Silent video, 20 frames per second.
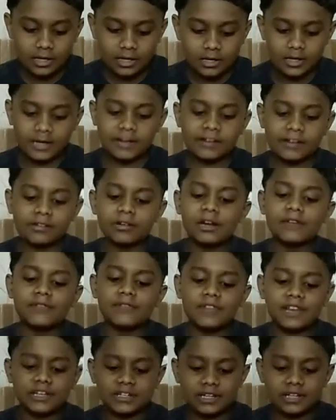Reticulate
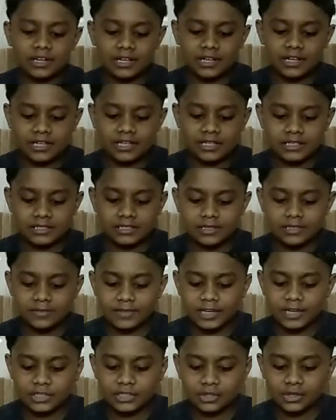venation is the
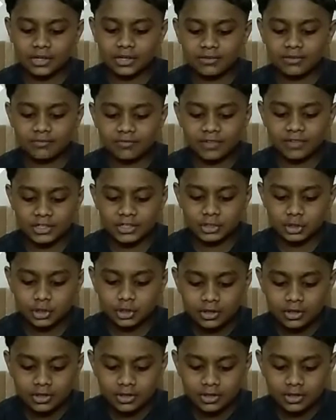venation in which